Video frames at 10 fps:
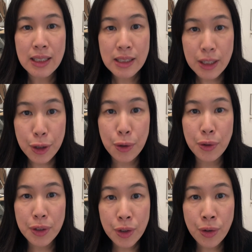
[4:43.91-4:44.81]

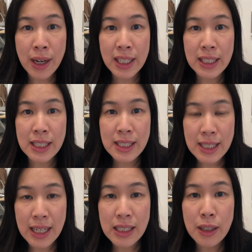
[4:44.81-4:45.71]
secured creditor's
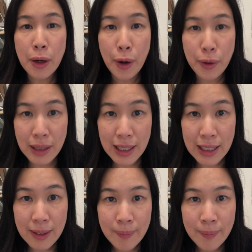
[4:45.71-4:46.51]
debt only.